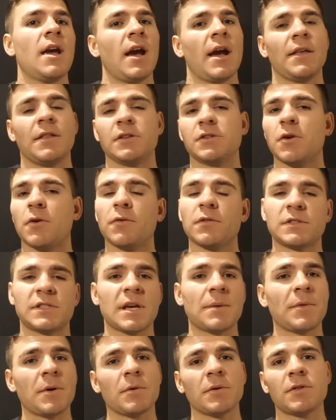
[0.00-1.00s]
And then over the
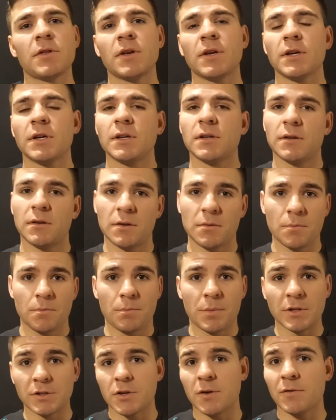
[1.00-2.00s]
same thing with the
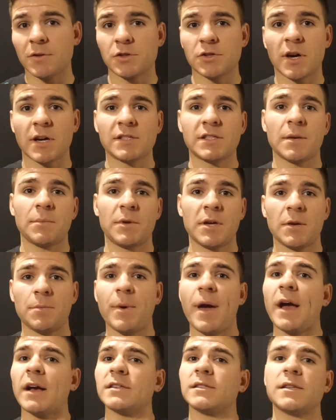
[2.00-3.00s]
bent over tricep
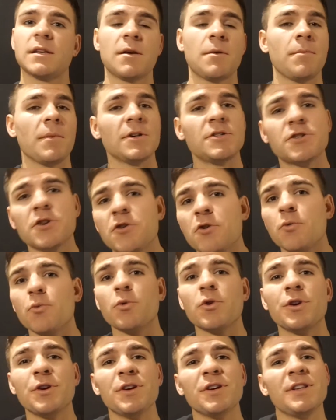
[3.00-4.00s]
kickbacks. Make sure you're
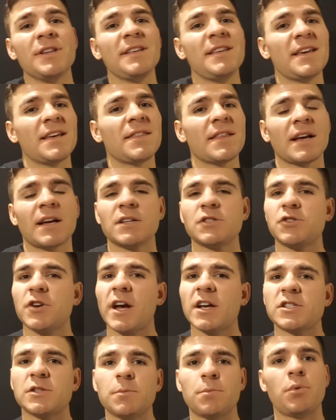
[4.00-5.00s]
really getting that
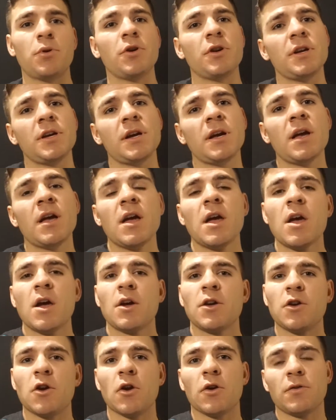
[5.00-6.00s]
contraction, putting
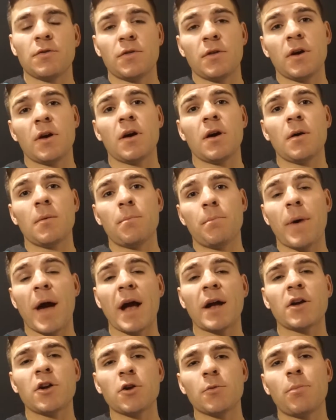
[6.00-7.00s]
the
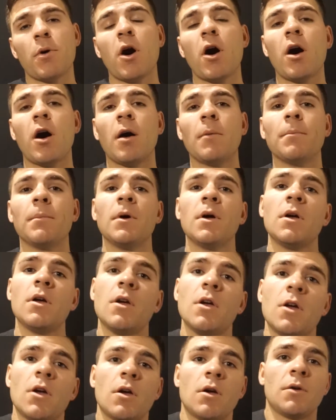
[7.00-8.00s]
back of your palm,
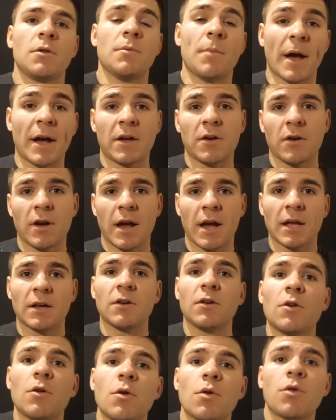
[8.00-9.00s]
the back of your
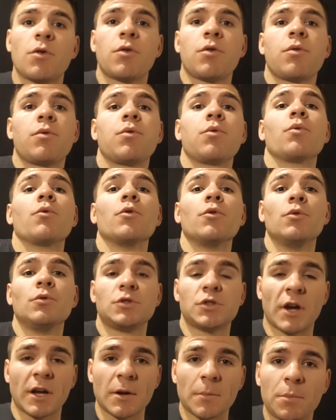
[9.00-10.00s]
hand
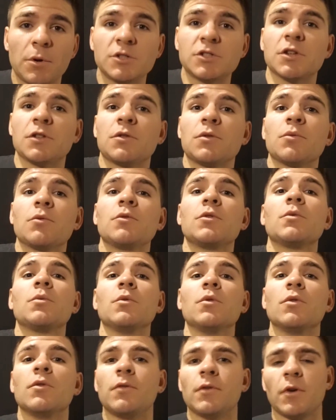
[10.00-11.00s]
through, trying to push it through the
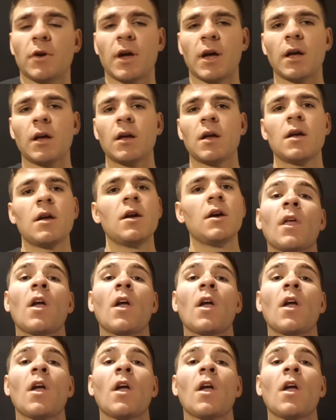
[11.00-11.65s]
roof, okay?